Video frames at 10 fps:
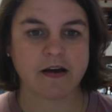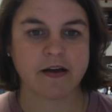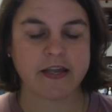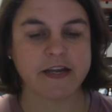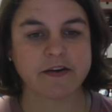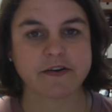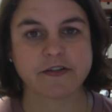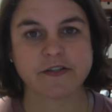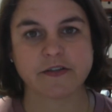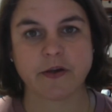here
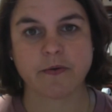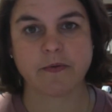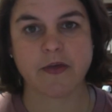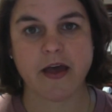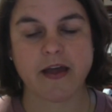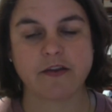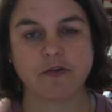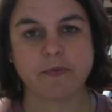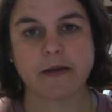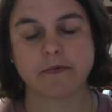so that
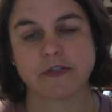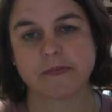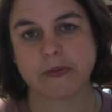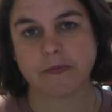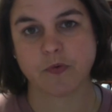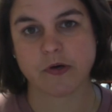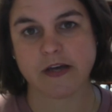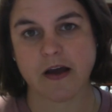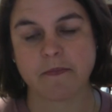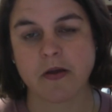you'll be able to spend more
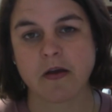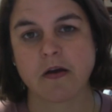time